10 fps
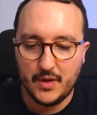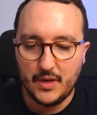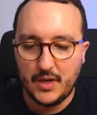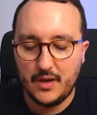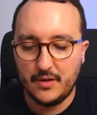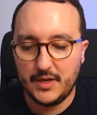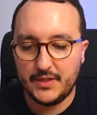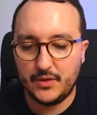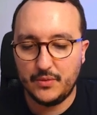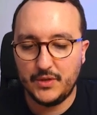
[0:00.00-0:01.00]
Here
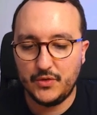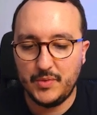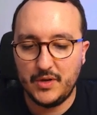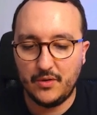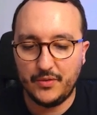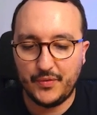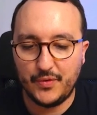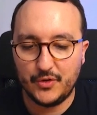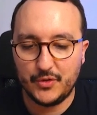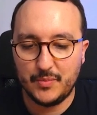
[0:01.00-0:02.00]
it's going to be on
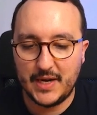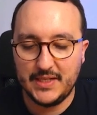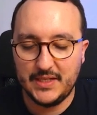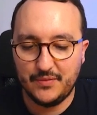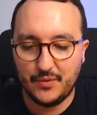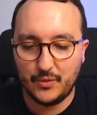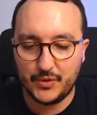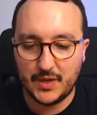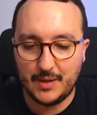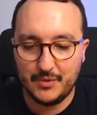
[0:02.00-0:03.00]
false by
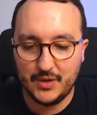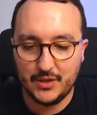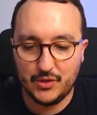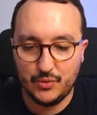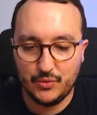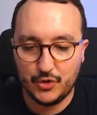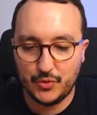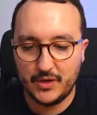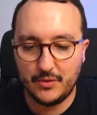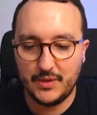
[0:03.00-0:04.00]
default. I'm going to
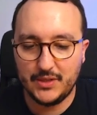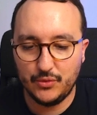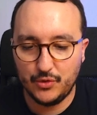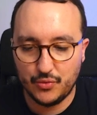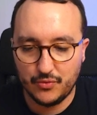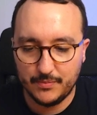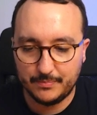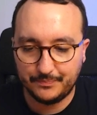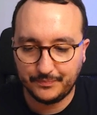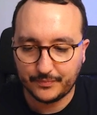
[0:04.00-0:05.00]
trigger it to true.
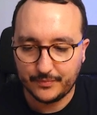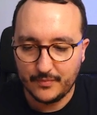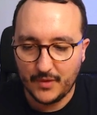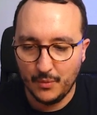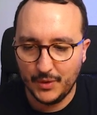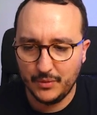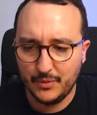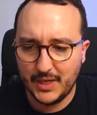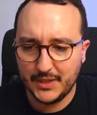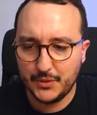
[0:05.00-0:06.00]
What we
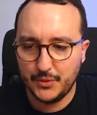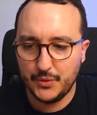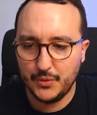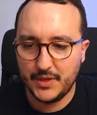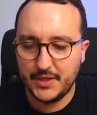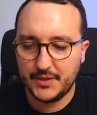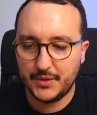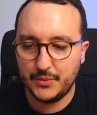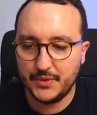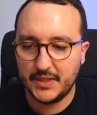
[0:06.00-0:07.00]
would like to do is
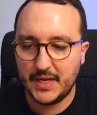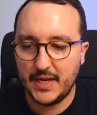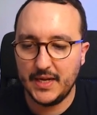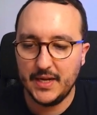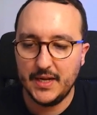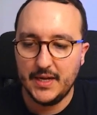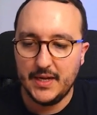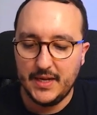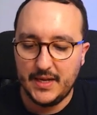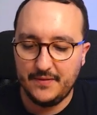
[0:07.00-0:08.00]
to say,
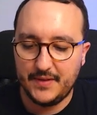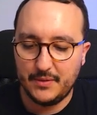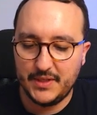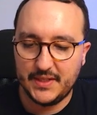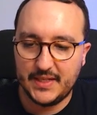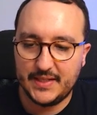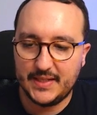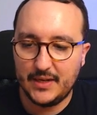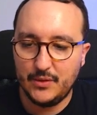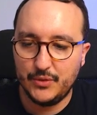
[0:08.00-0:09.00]
if there is a
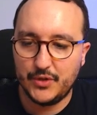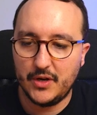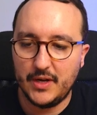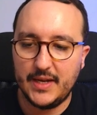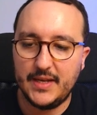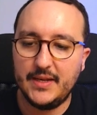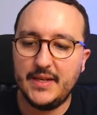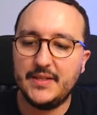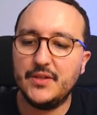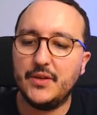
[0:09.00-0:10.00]
data user, and
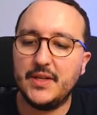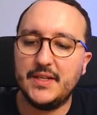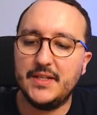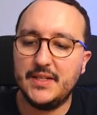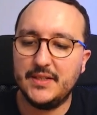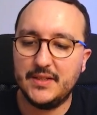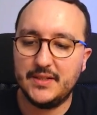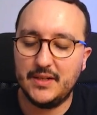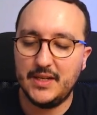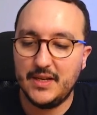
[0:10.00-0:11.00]
it's not
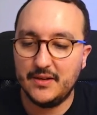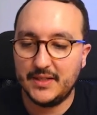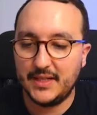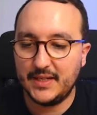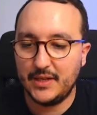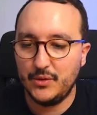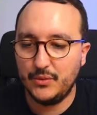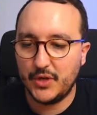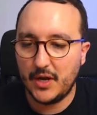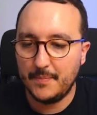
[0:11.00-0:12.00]
necessarily here data
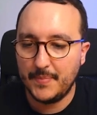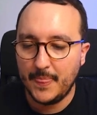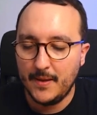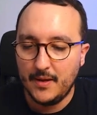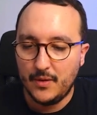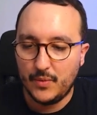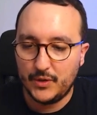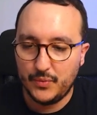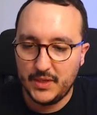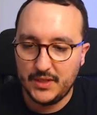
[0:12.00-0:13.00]
user,
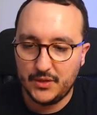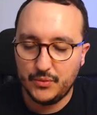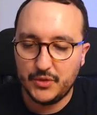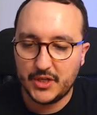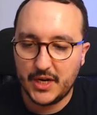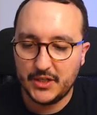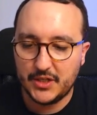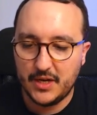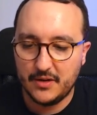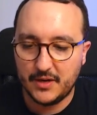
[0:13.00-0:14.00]
what we need to change
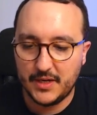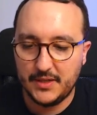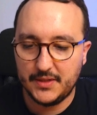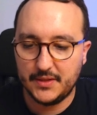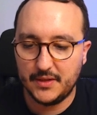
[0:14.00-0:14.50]
here is